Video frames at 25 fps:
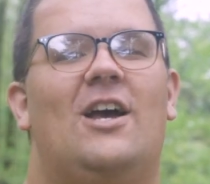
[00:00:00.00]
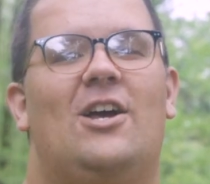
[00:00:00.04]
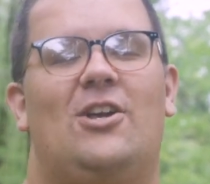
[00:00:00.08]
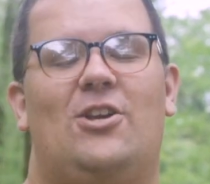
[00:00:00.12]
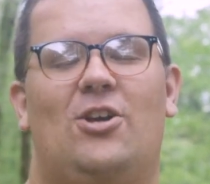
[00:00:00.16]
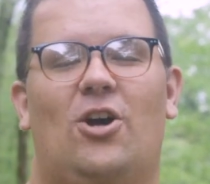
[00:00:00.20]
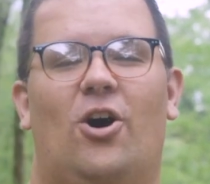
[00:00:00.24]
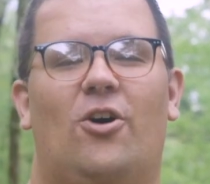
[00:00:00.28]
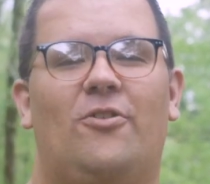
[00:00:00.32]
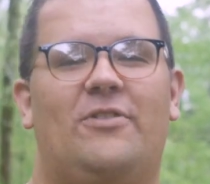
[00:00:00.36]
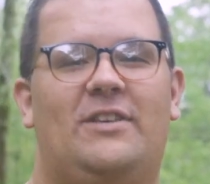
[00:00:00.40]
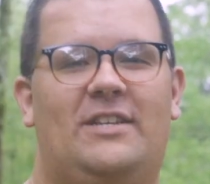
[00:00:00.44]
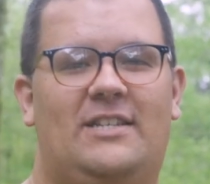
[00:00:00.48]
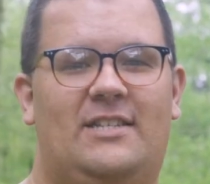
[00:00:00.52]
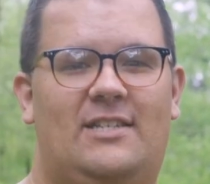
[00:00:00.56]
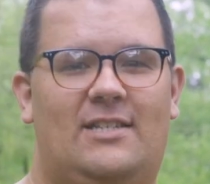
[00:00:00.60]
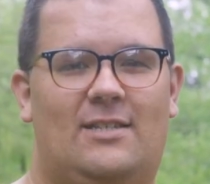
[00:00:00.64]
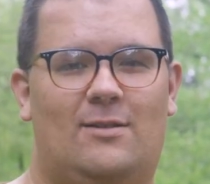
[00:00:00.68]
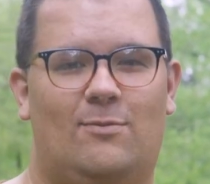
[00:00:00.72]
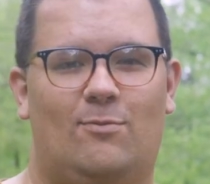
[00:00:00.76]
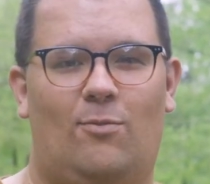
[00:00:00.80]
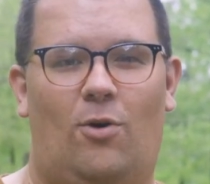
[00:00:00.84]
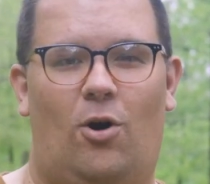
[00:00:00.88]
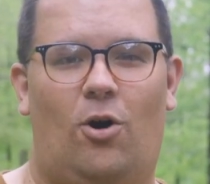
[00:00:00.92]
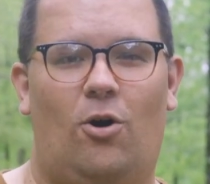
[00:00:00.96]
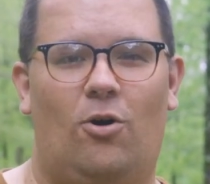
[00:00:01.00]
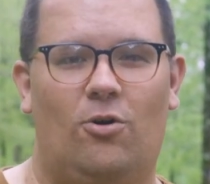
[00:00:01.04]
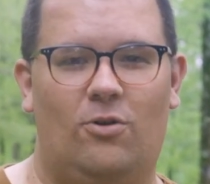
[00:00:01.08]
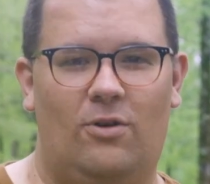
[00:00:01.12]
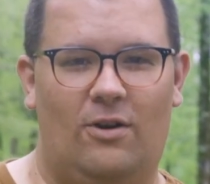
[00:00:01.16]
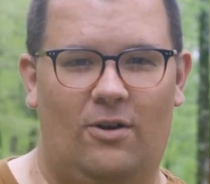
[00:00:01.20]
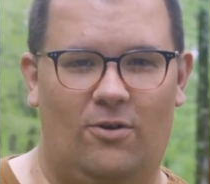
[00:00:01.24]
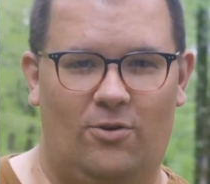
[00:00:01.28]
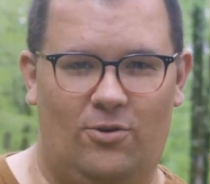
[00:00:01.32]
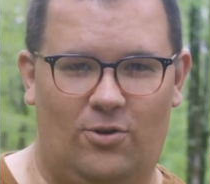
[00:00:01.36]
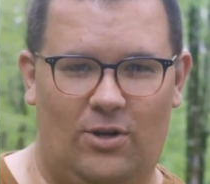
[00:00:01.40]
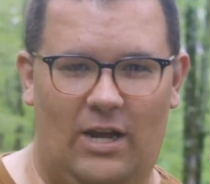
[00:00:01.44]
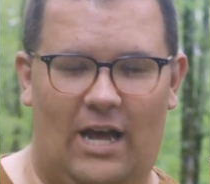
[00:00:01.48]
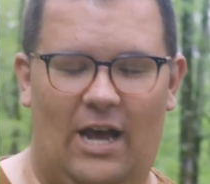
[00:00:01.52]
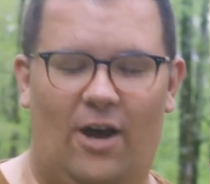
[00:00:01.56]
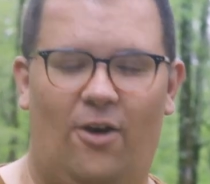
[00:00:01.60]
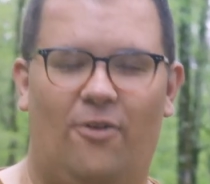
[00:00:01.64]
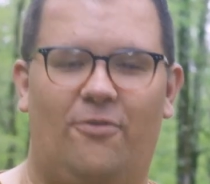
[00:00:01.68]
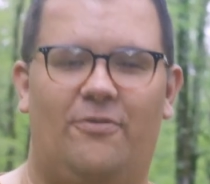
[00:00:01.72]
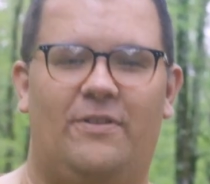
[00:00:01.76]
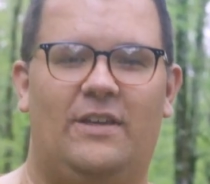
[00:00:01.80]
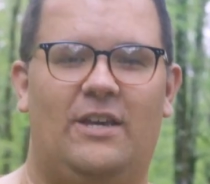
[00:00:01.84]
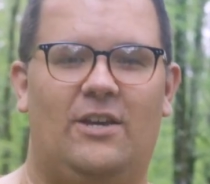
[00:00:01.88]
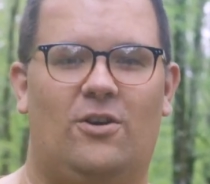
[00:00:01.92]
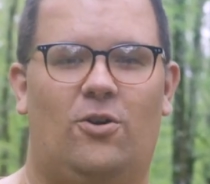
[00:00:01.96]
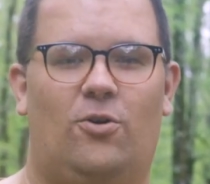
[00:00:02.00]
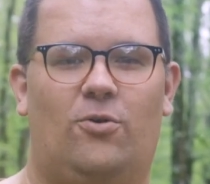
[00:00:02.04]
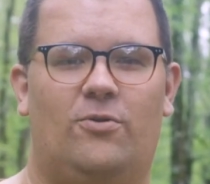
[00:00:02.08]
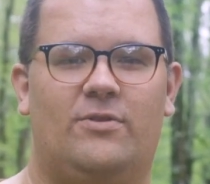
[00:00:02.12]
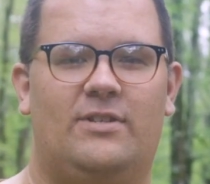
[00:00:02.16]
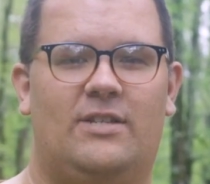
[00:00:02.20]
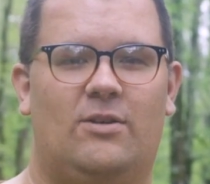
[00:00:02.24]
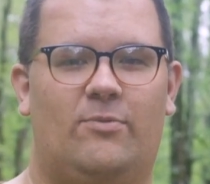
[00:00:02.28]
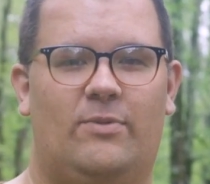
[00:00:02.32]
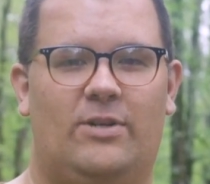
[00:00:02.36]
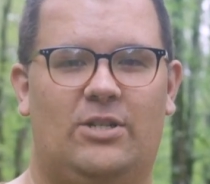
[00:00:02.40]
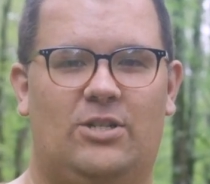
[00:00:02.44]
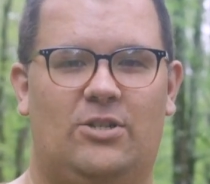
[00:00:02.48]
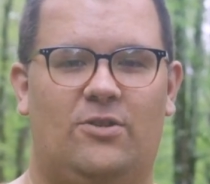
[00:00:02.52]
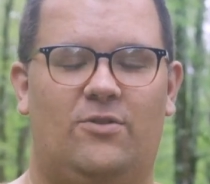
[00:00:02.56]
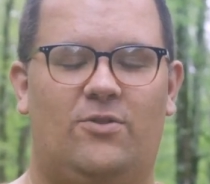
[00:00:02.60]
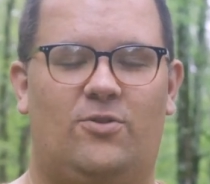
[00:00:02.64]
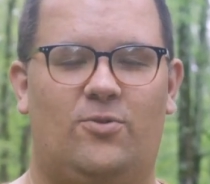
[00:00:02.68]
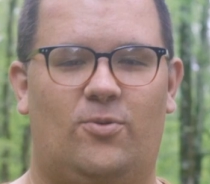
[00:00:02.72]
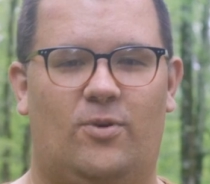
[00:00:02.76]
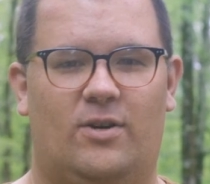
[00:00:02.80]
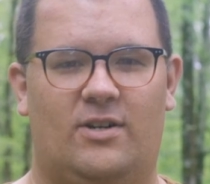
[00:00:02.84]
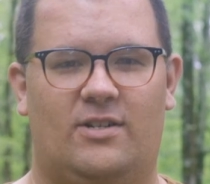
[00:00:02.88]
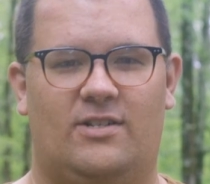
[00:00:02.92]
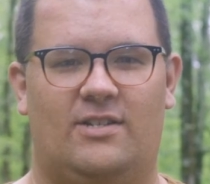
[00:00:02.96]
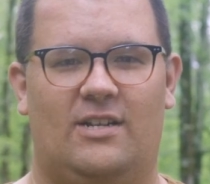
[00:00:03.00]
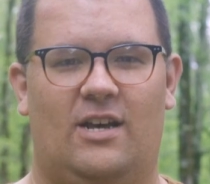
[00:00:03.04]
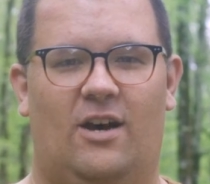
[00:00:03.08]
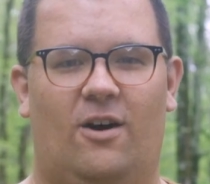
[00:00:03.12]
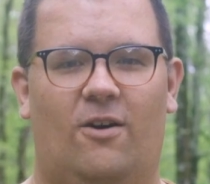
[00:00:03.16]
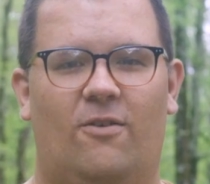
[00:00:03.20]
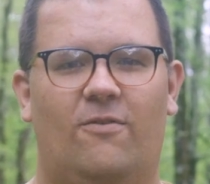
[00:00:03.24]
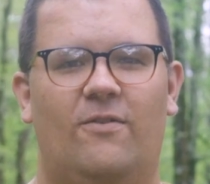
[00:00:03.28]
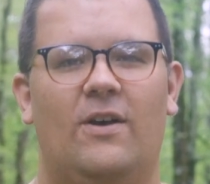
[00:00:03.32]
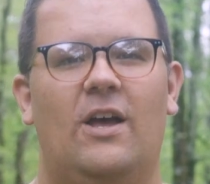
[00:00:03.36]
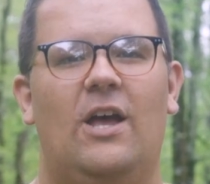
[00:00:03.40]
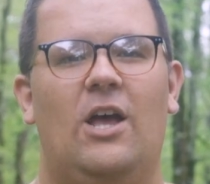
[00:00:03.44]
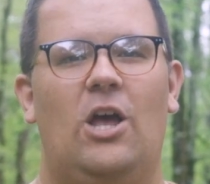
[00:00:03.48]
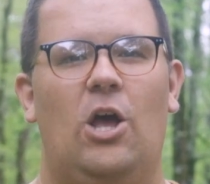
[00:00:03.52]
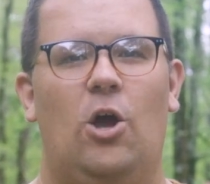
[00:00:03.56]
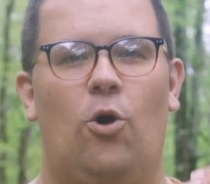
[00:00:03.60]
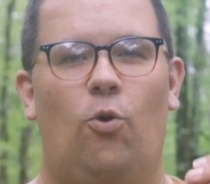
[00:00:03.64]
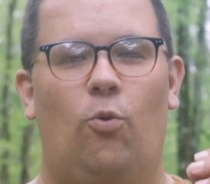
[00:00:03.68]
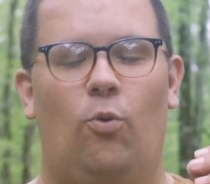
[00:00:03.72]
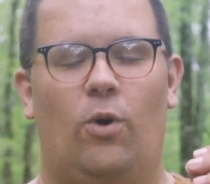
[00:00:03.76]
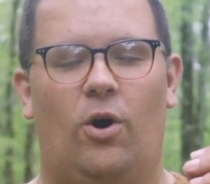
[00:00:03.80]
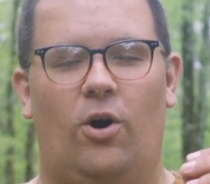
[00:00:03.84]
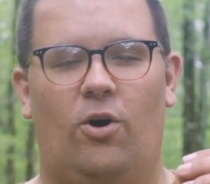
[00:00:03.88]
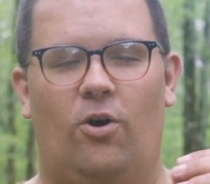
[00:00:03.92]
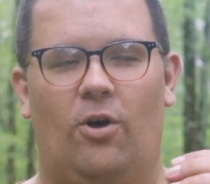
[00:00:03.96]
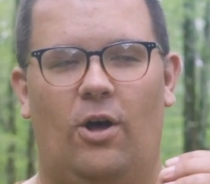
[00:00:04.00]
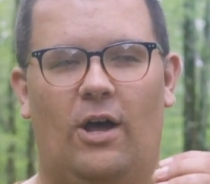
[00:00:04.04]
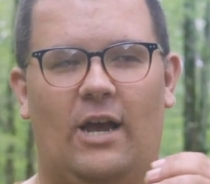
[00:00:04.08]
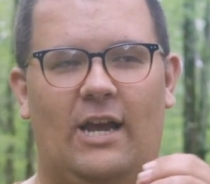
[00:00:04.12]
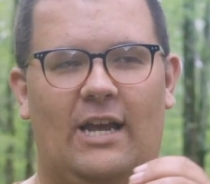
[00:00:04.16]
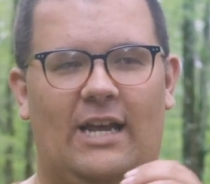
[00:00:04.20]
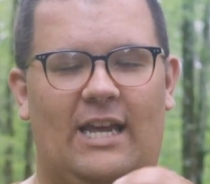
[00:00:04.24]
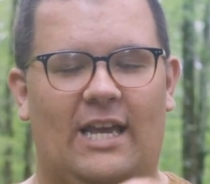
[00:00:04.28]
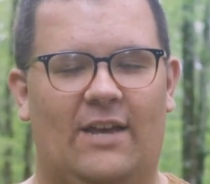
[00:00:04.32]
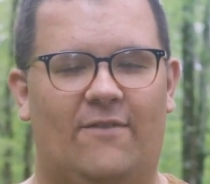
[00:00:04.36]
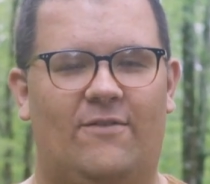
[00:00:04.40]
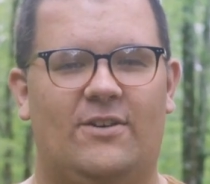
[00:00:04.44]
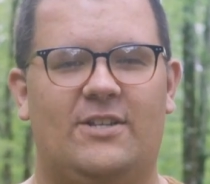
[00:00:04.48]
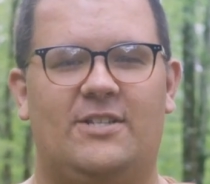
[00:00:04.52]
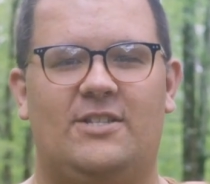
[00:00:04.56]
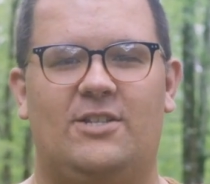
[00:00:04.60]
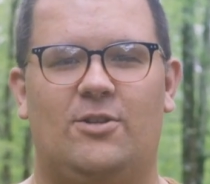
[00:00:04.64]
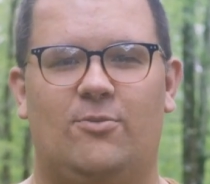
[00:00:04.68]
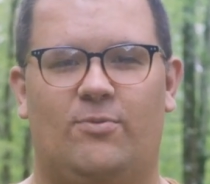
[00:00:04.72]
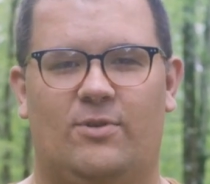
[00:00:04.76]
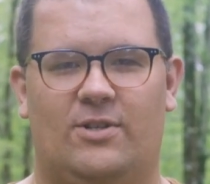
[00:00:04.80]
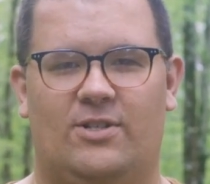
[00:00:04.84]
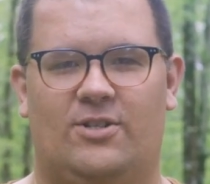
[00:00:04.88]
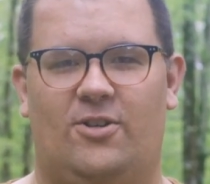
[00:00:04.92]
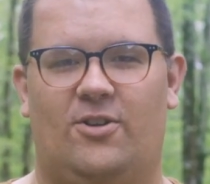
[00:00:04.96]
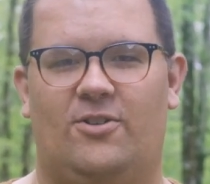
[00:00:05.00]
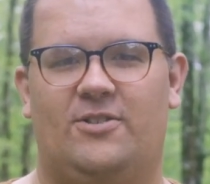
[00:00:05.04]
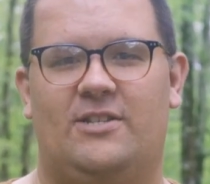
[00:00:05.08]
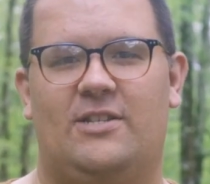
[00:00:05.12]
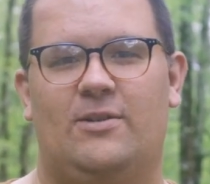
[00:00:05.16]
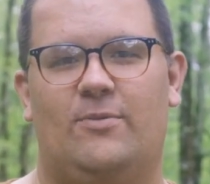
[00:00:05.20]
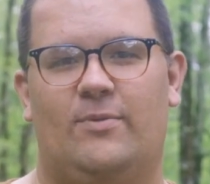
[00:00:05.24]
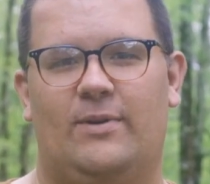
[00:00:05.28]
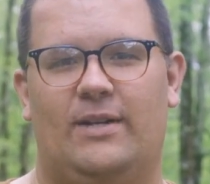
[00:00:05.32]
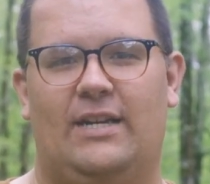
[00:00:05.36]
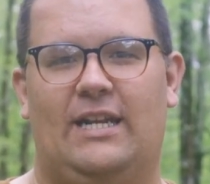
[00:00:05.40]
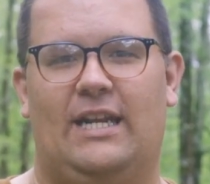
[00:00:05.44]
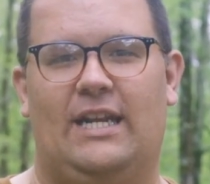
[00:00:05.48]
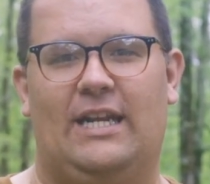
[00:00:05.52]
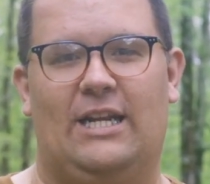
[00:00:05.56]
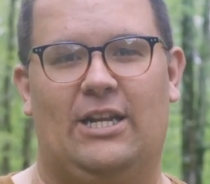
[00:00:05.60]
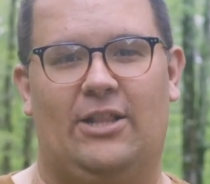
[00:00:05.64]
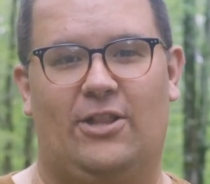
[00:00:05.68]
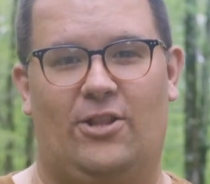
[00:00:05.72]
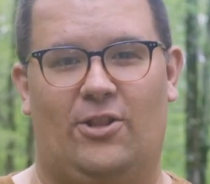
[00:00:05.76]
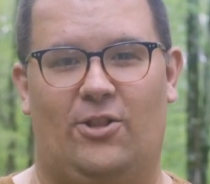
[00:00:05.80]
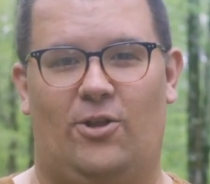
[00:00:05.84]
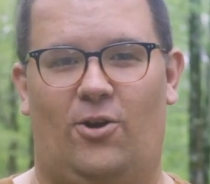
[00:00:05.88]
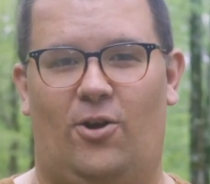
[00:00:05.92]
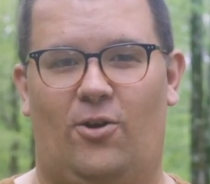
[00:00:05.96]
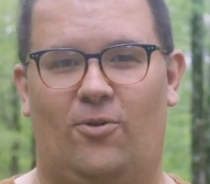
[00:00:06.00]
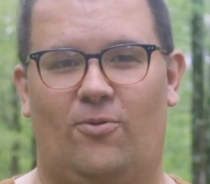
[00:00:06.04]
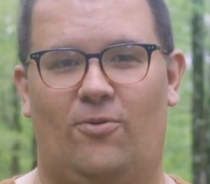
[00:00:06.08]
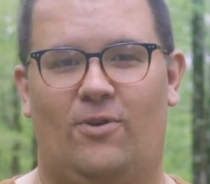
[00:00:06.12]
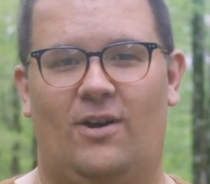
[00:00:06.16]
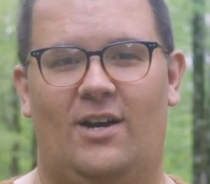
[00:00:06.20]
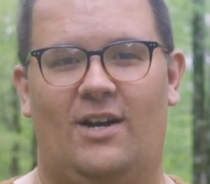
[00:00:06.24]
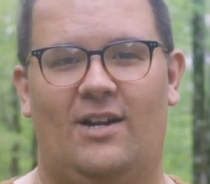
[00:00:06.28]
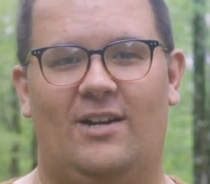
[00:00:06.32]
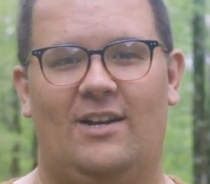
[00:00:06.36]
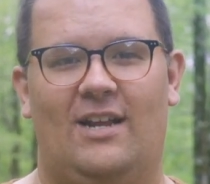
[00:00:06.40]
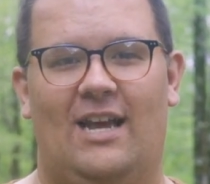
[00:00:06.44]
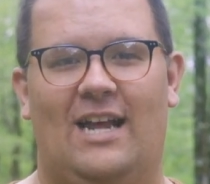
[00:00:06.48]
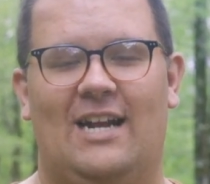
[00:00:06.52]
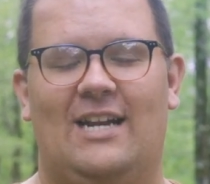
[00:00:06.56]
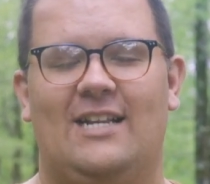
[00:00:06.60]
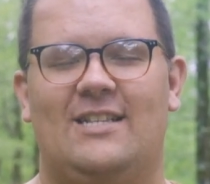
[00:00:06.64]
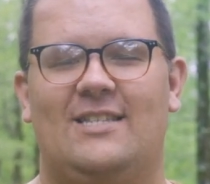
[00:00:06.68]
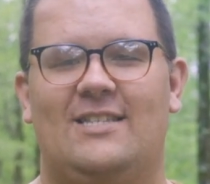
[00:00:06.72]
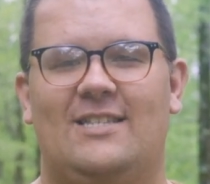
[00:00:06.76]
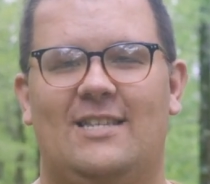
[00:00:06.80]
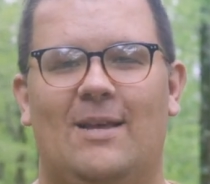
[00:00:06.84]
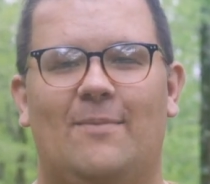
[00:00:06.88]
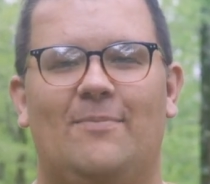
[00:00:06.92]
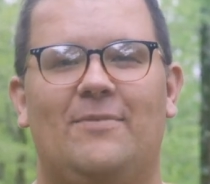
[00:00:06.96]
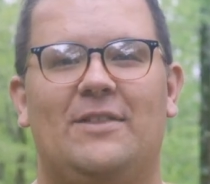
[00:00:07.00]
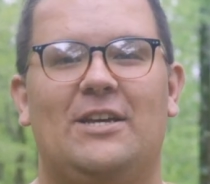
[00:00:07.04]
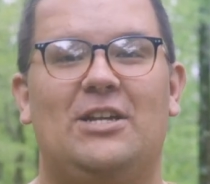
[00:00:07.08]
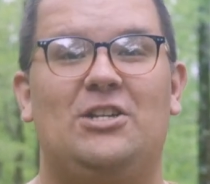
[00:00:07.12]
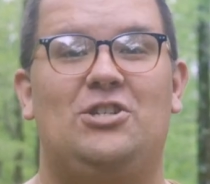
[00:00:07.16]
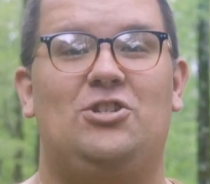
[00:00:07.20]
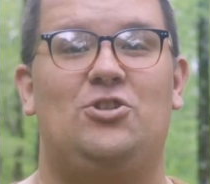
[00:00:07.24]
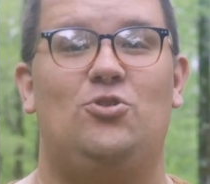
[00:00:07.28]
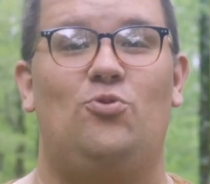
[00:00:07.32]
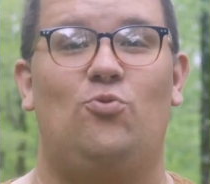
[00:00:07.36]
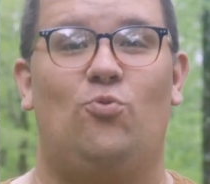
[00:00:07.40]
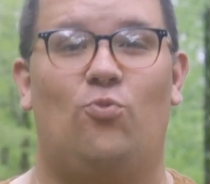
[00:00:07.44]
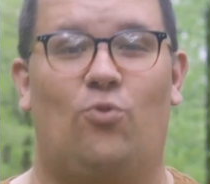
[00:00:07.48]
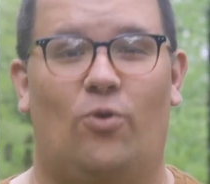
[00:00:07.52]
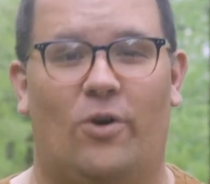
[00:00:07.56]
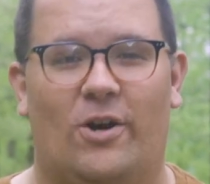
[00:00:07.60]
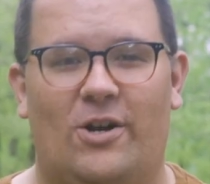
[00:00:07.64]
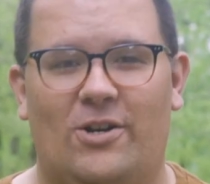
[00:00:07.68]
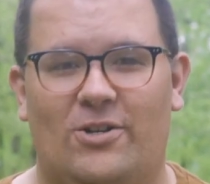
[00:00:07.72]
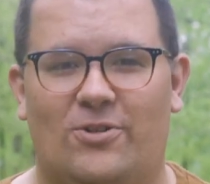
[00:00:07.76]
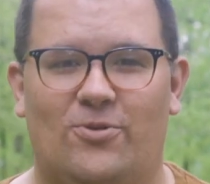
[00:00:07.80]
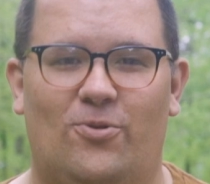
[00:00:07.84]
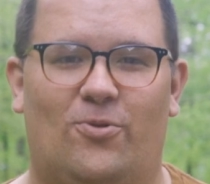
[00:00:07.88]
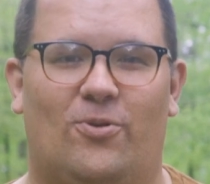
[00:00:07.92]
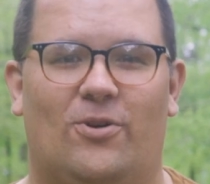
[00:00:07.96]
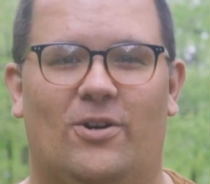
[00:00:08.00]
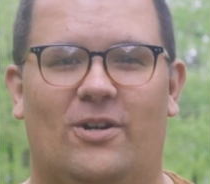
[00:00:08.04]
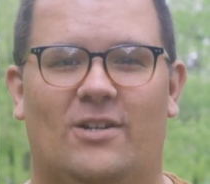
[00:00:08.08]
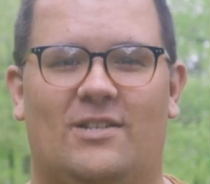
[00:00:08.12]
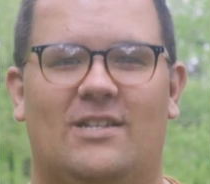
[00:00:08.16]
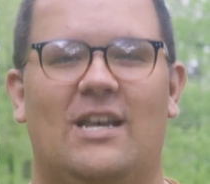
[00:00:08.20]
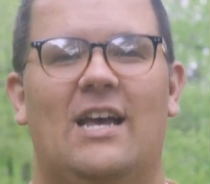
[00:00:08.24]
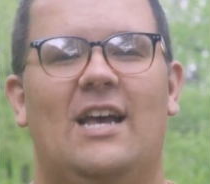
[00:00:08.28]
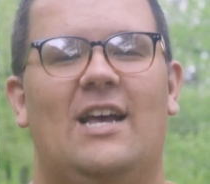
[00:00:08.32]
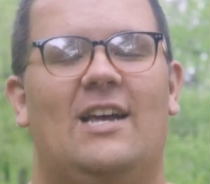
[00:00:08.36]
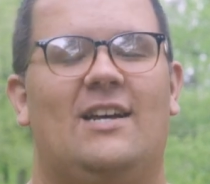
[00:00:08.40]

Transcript: Y'all, these small, healthy goals that we do to ourselves will give us the results that we need in the long run. And it's something to work towards.